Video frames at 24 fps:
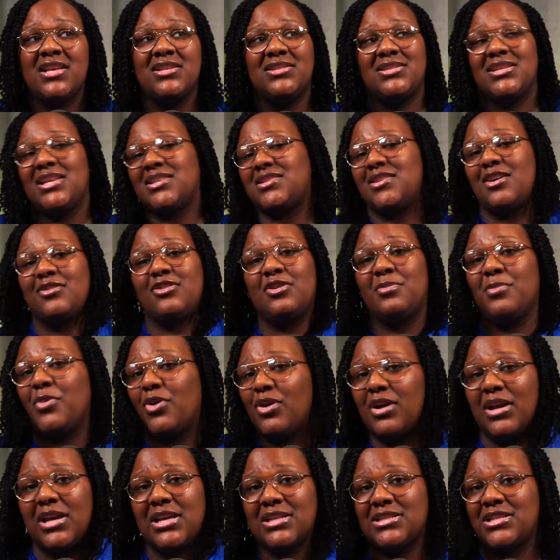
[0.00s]
just on a
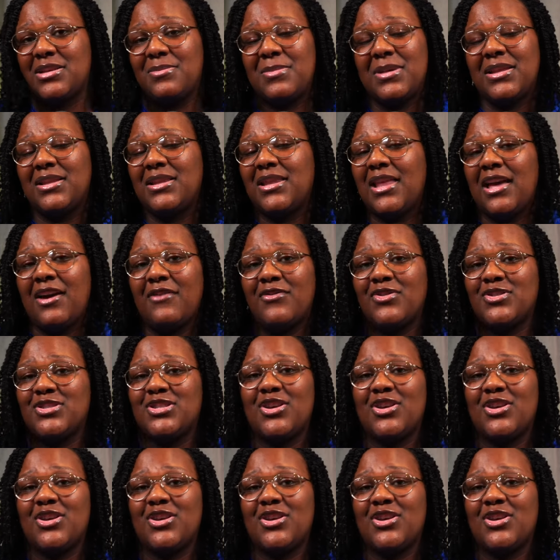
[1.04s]
more intimate level.